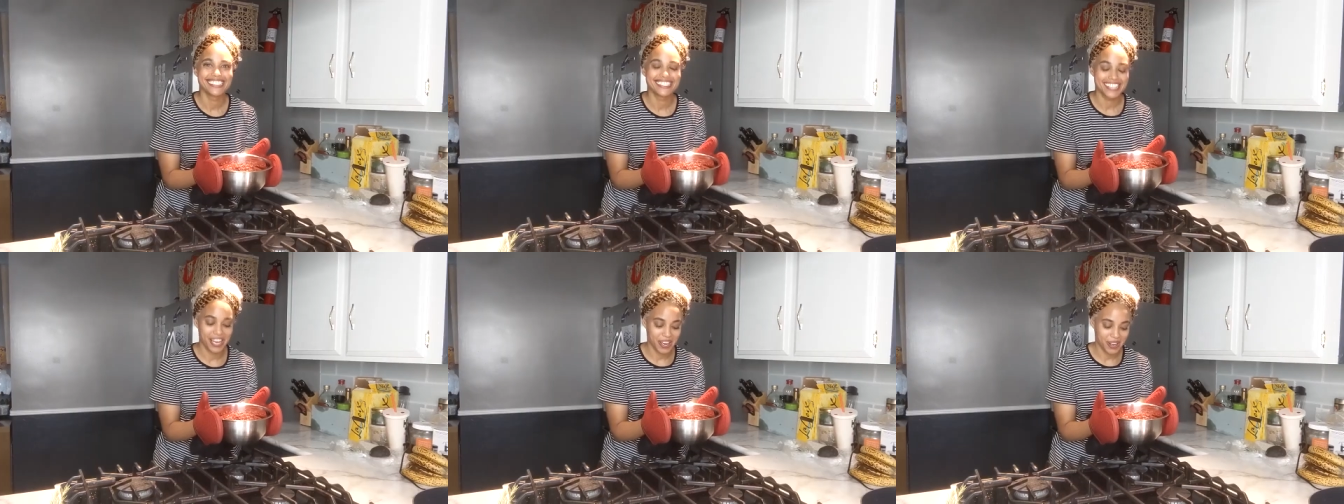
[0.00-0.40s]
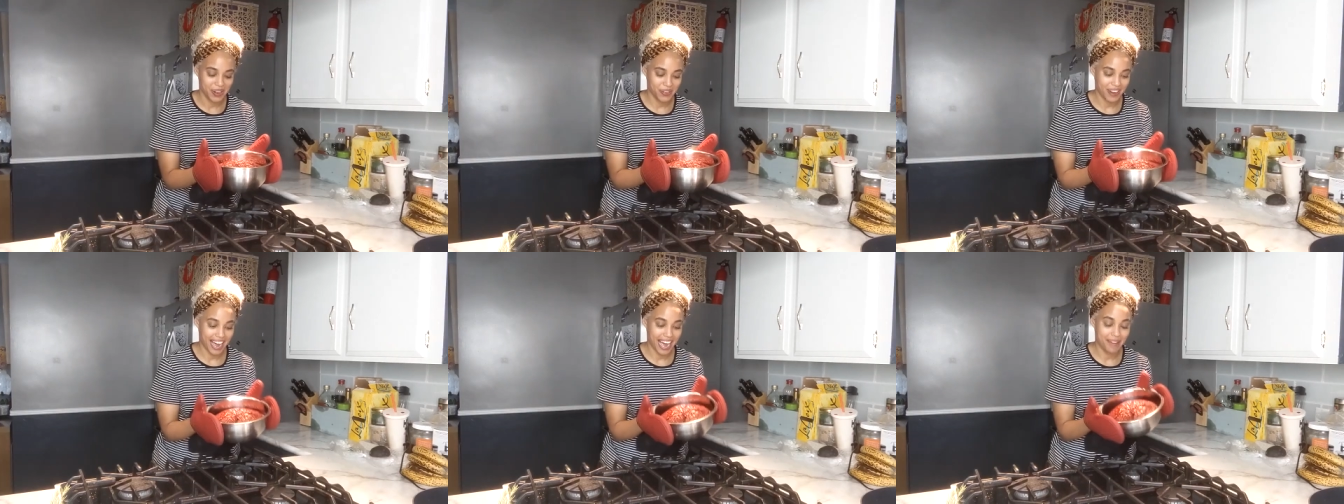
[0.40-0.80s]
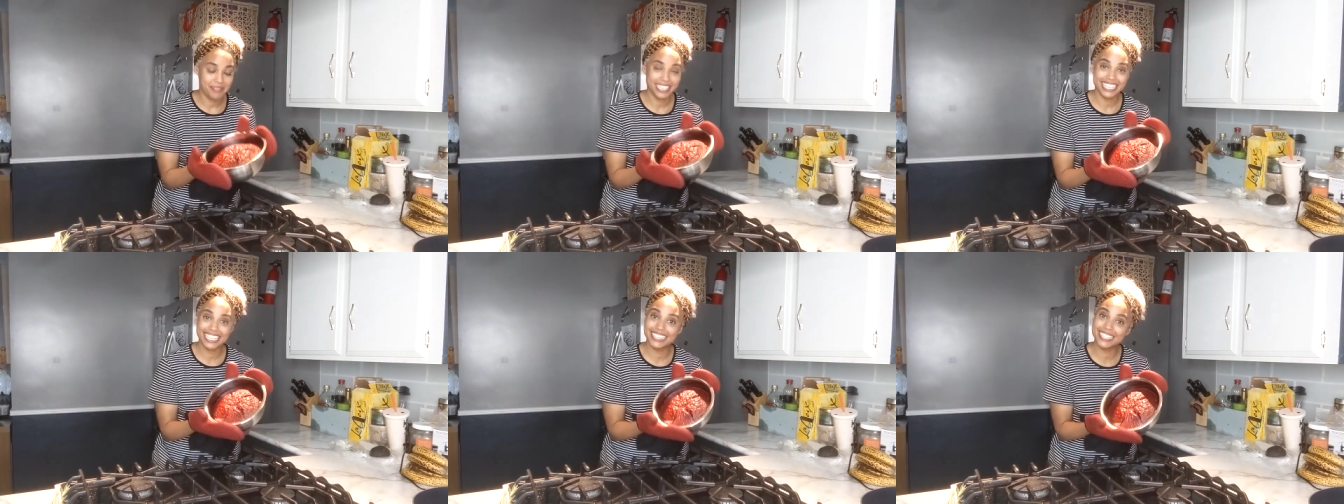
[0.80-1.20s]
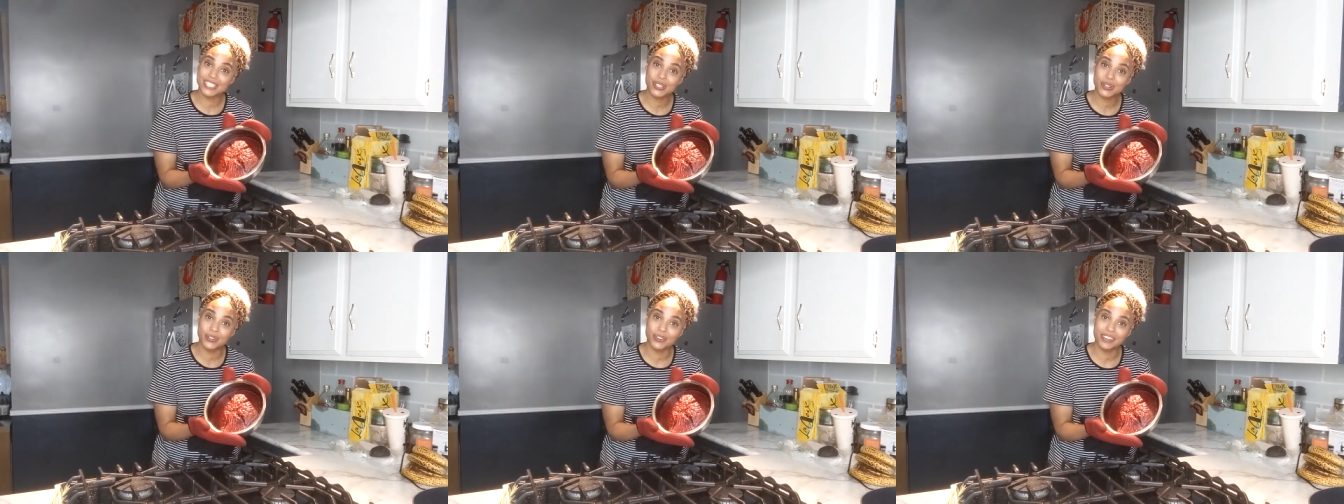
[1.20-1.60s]
So I'm gonna let this
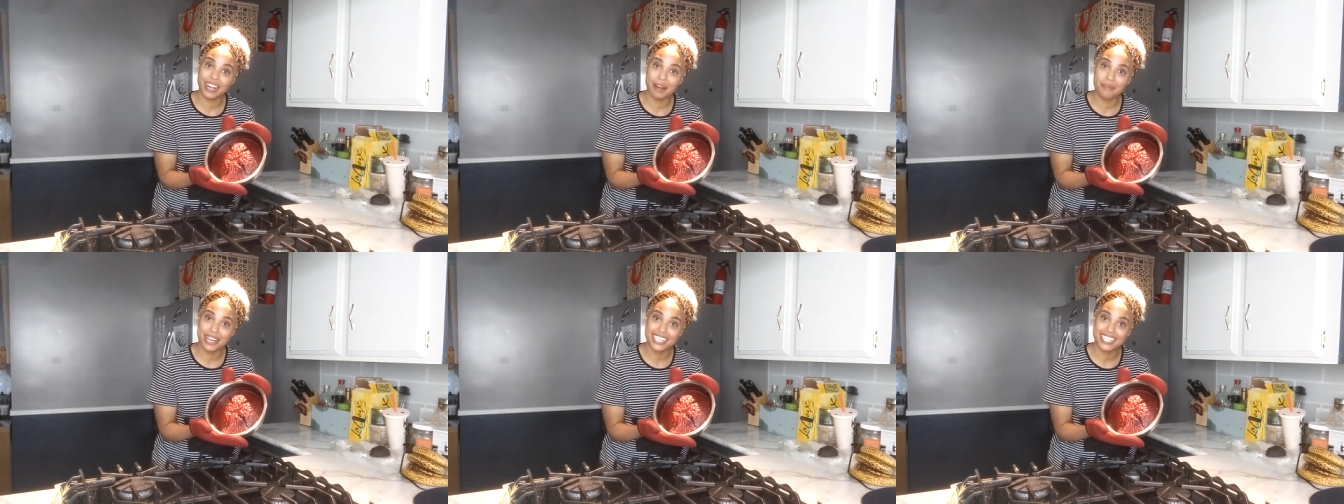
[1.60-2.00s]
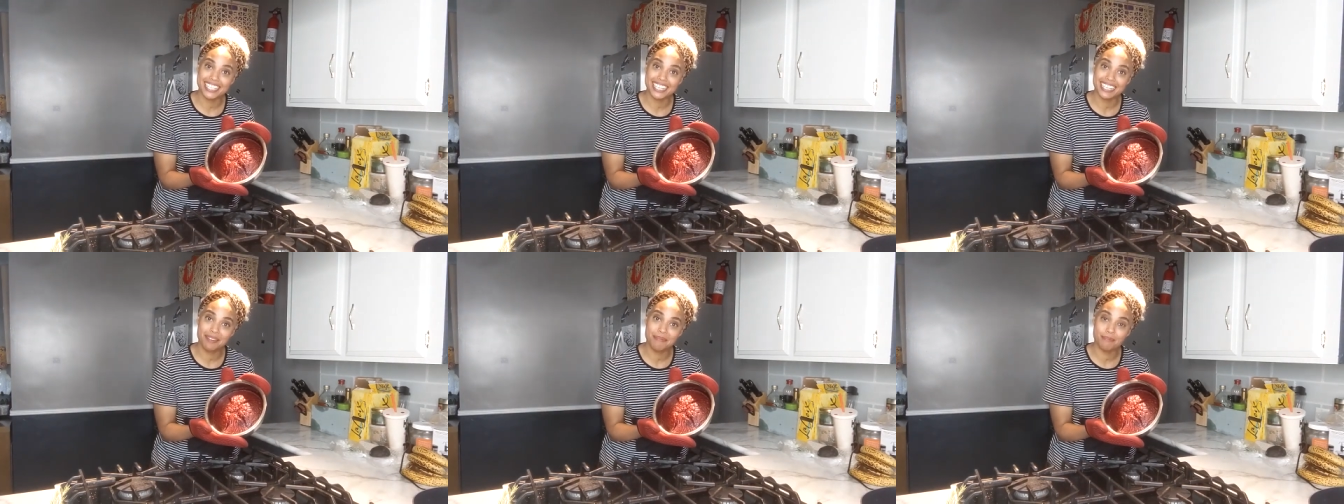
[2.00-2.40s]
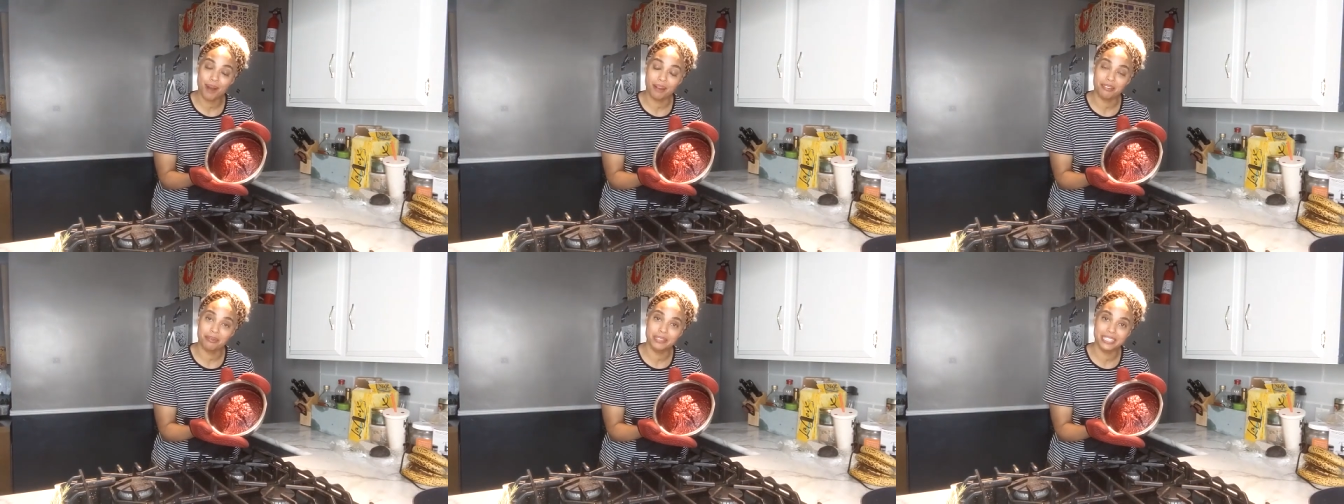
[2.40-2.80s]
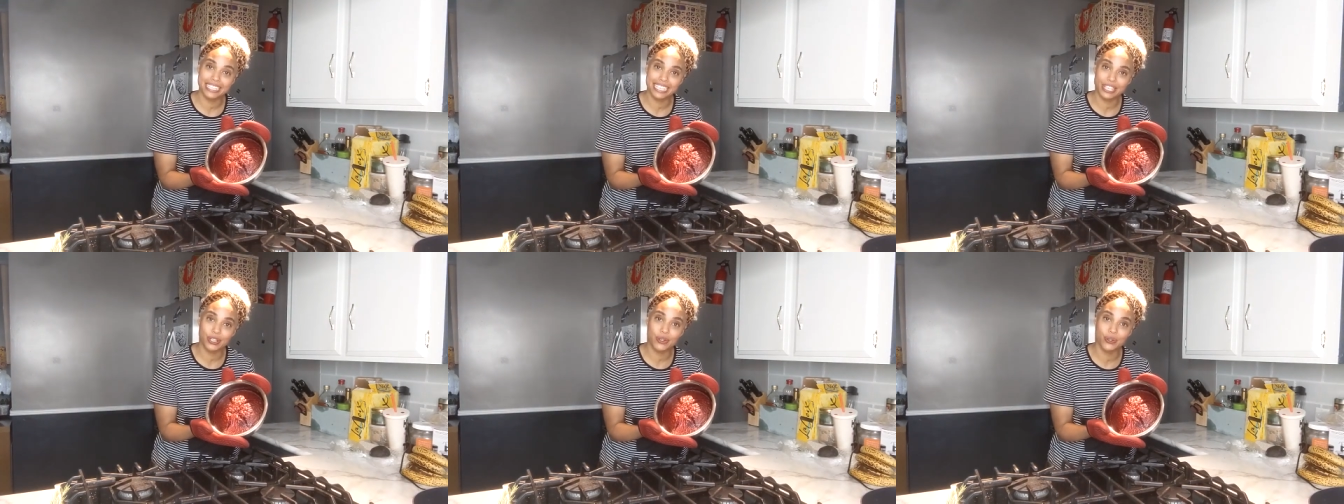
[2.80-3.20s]
cool. I'm actually gonna probably let
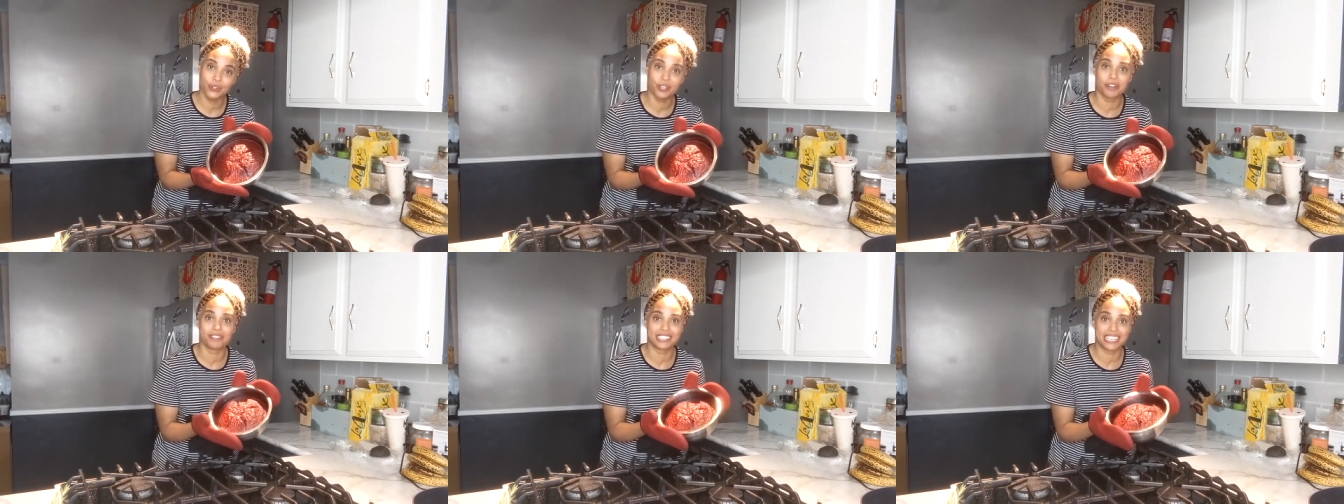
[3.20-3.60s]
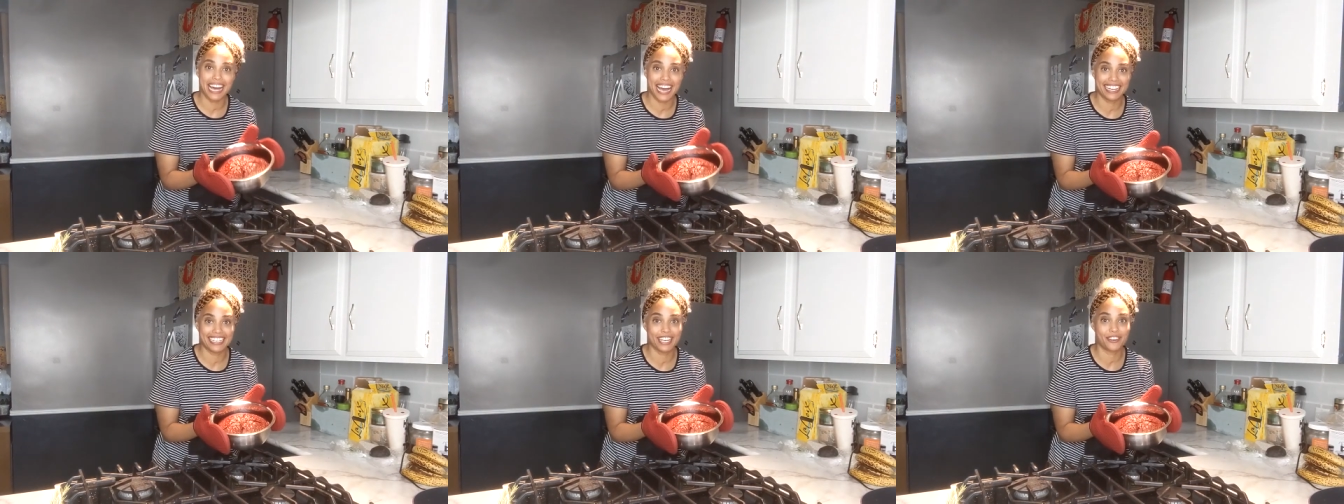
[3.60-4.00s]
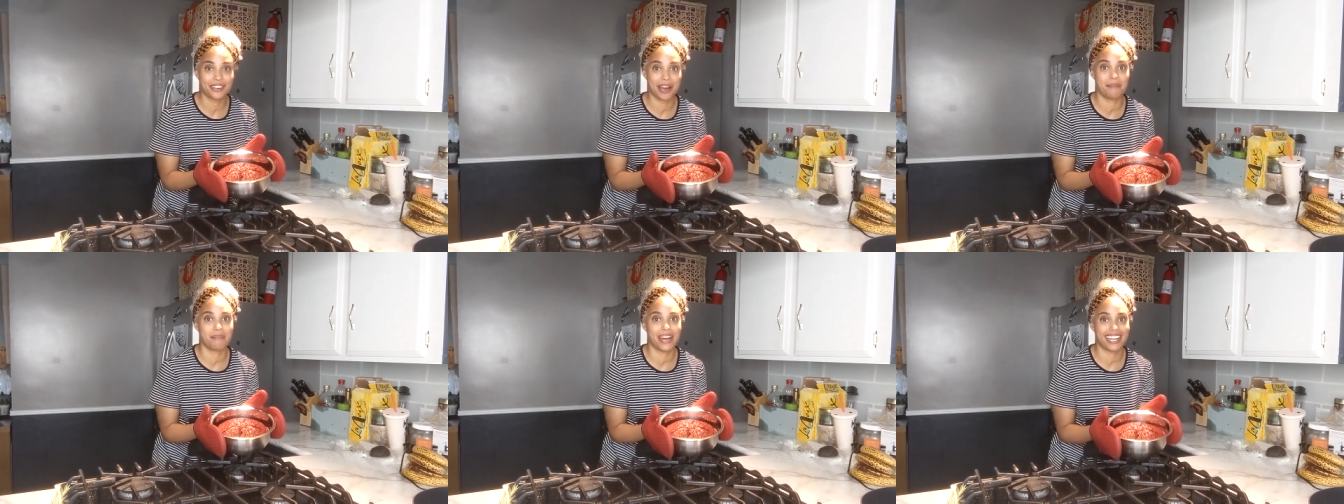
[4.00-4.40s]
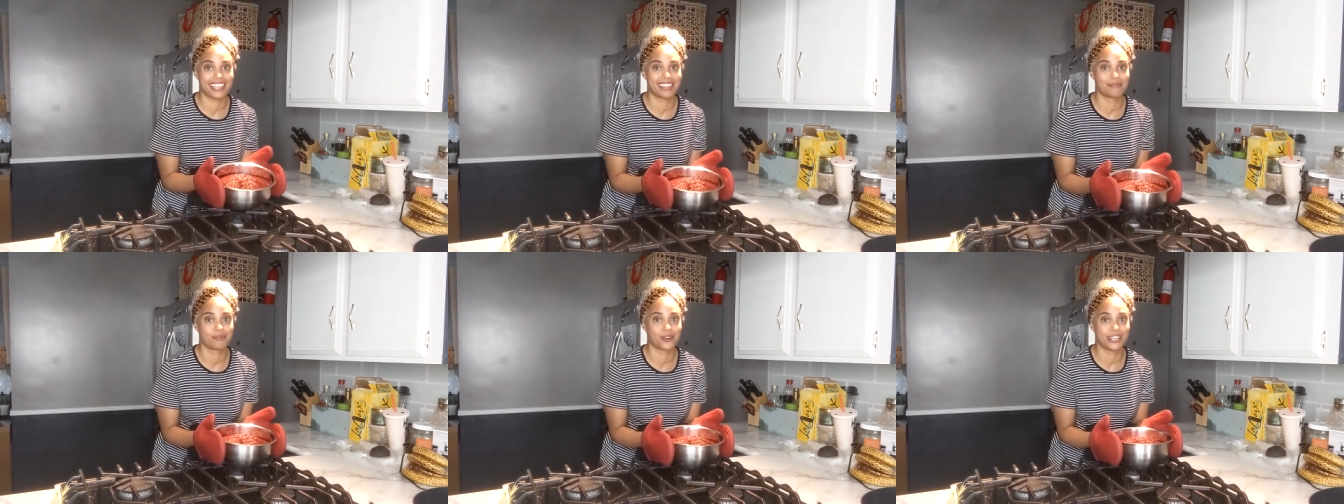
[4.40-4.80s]
it cool overnight and I'll come back in
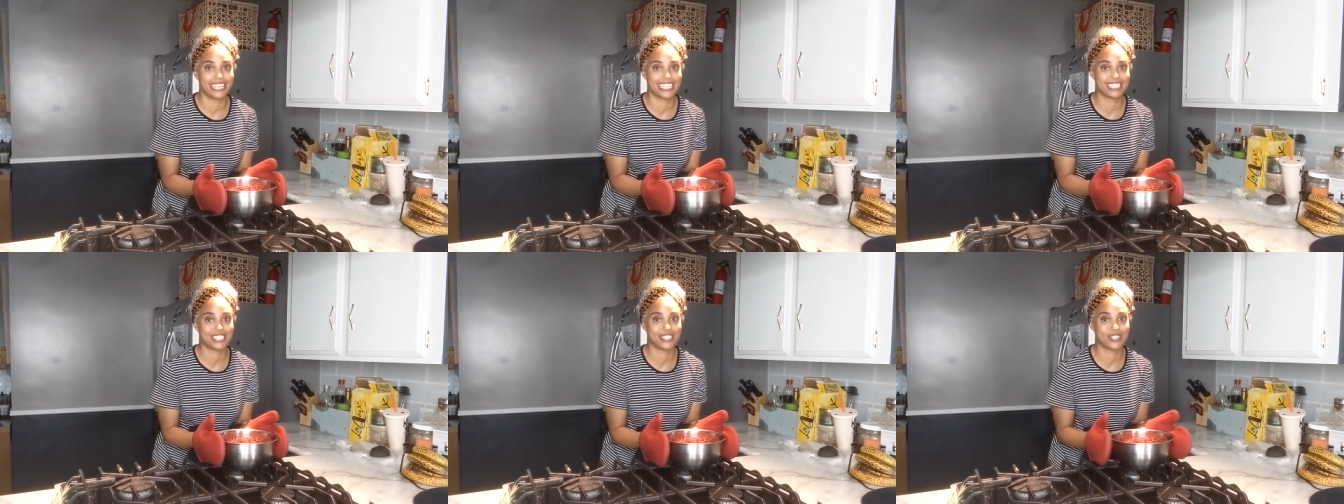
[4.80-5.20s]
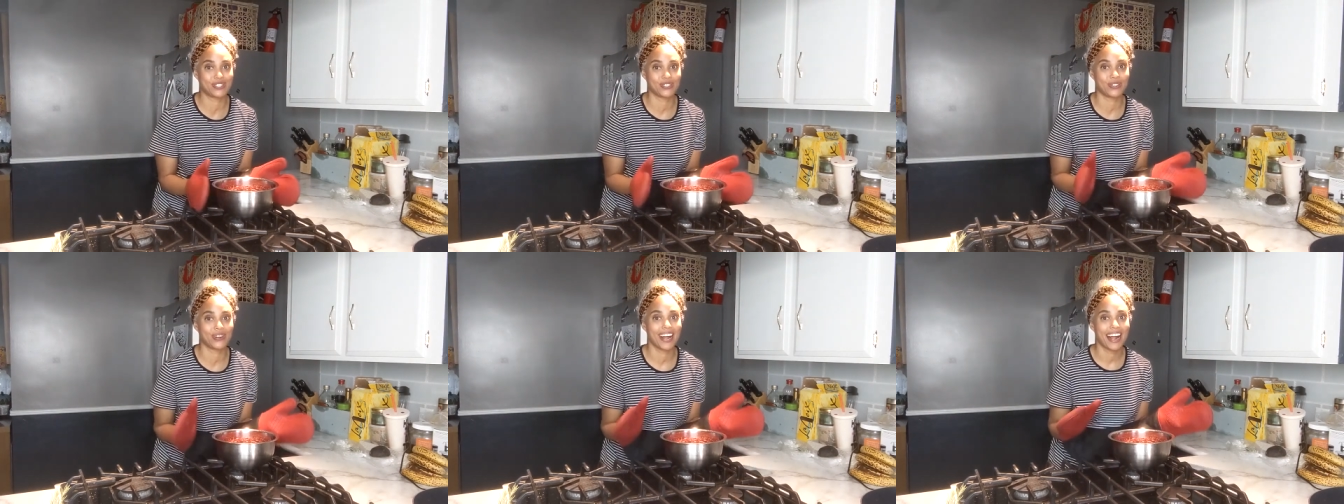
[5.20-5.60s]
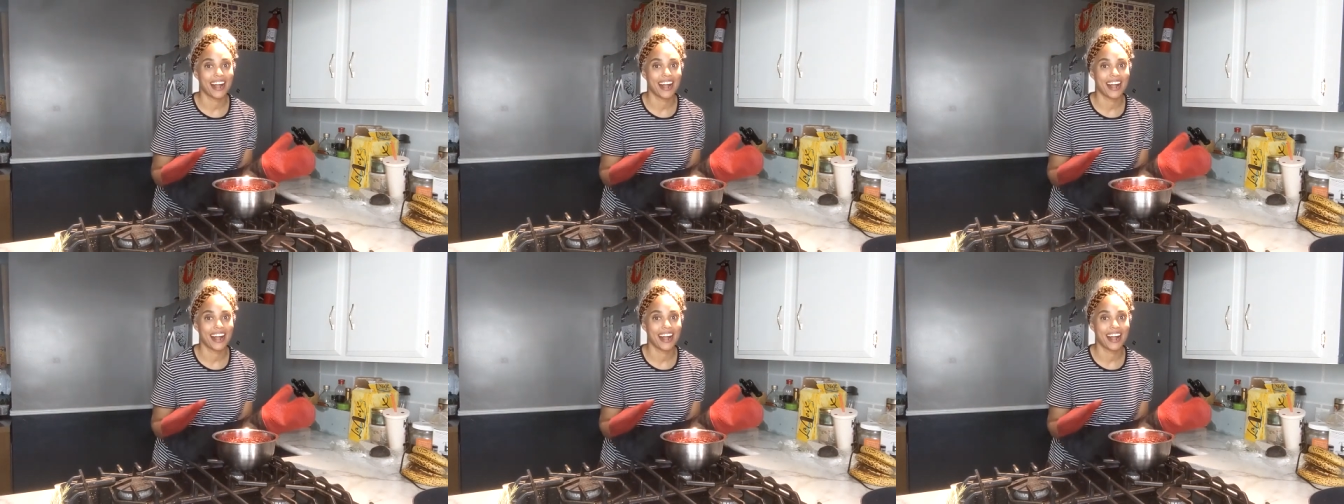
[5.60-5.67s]
the morning to do